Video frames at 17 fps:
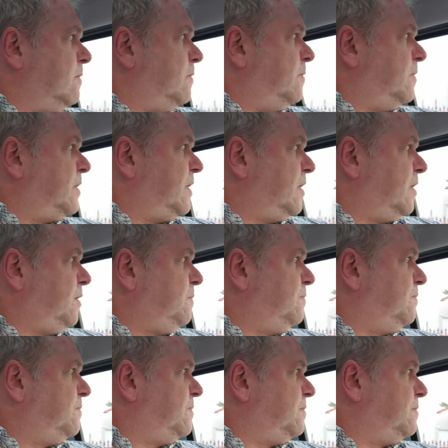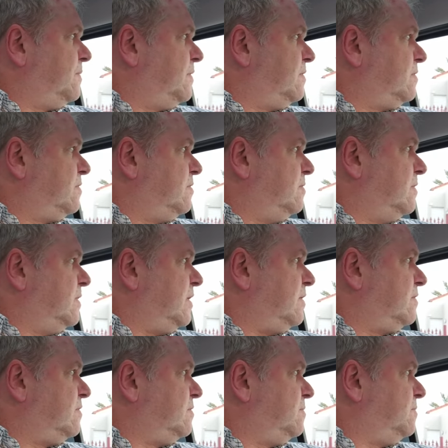Okay, let's do
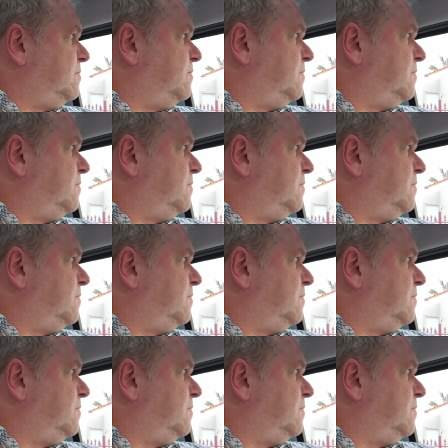that.